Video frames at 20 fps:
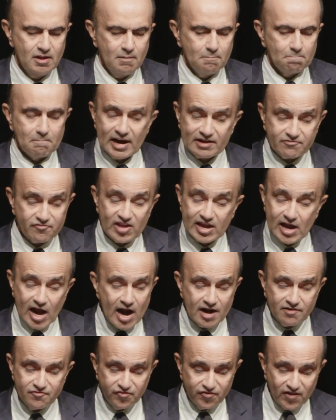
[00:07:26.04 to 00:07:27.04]
But we
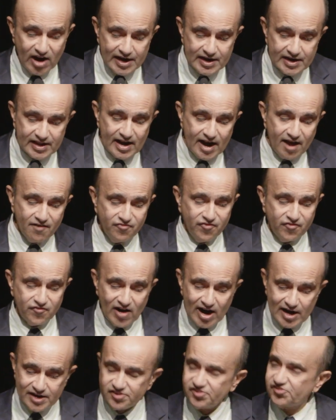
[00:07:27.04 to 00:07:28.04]
can't find enough
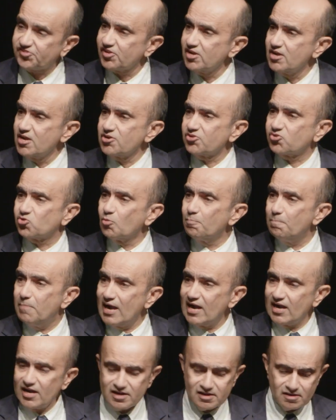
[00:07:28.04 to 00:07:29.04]
funds to
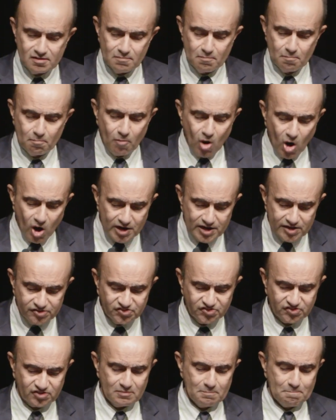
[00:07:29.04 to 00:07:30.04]
build
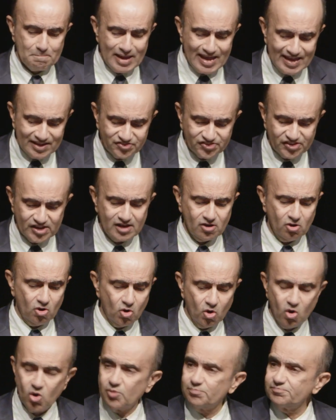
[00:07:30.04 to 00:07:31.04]
modest, basic
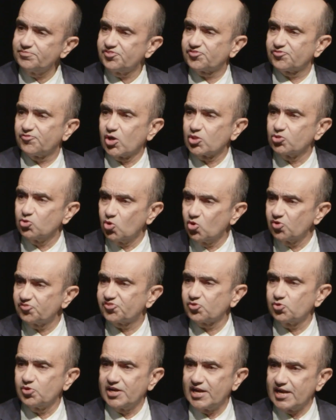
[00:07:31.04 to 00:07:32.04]
homes for those
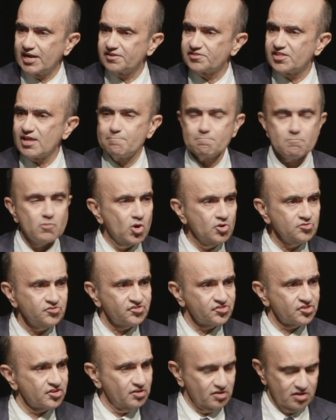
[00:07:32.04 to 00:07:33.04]
who need them
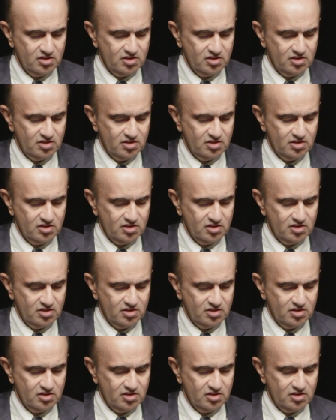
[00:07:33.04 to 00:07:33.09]
most?